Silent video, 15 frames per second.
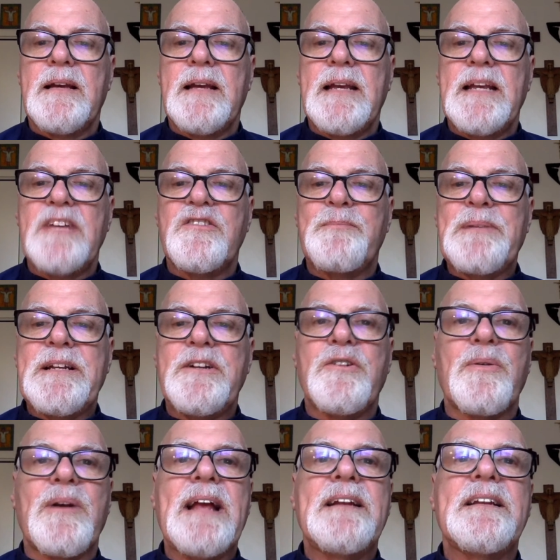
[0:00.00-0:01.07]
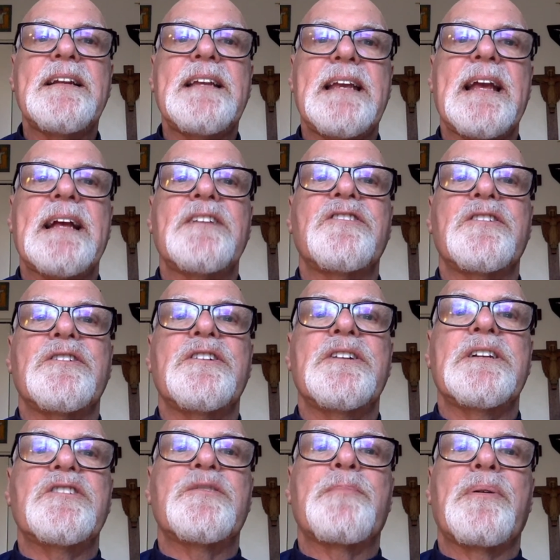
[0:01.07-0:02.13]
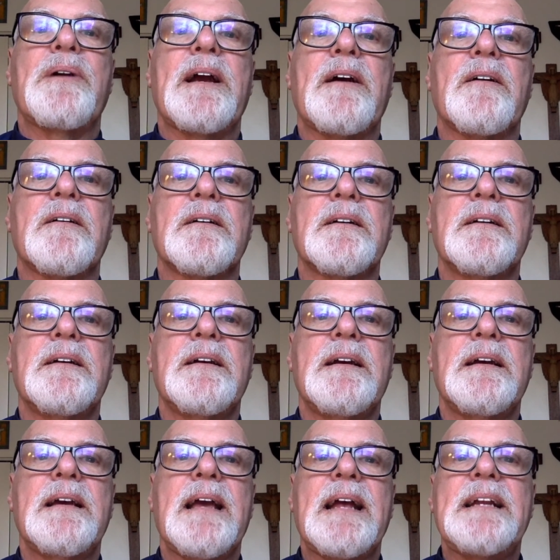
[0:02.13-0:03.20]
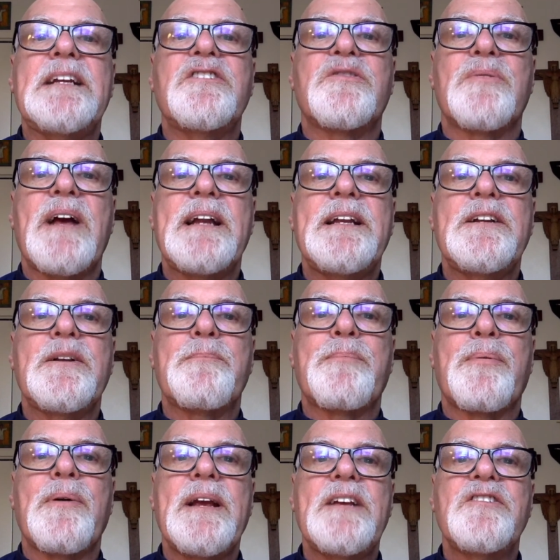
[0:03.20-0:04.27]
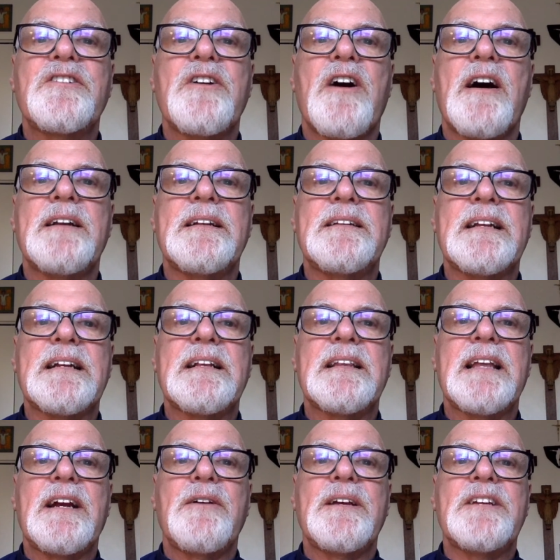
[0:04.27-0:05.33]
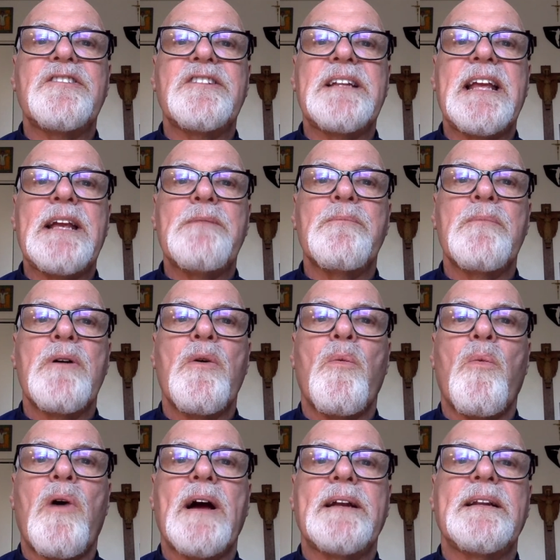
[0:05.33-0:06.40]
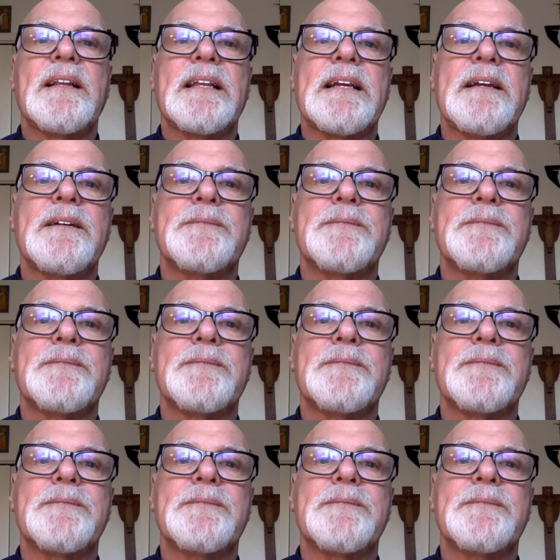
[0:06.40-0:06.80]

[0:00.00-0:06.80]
He has been granted the answer to his prayer and he's ready to praise God and declare his name widely.